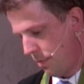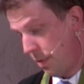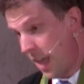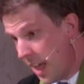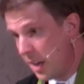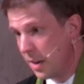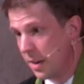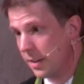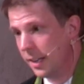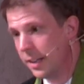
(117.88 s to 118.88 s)

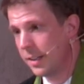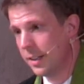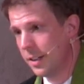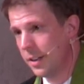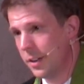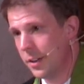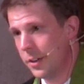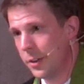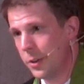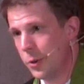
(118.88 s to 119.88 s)
Then
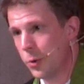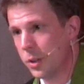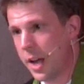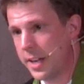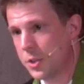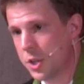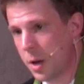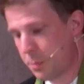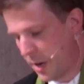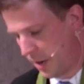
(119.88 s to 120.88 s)
your light
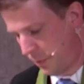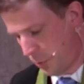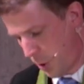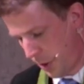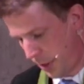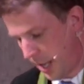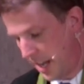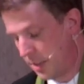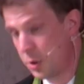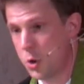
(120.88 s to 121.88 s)
shall break forth
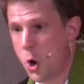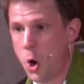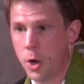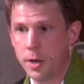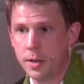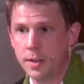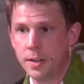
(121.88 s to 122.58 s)
like the dawn.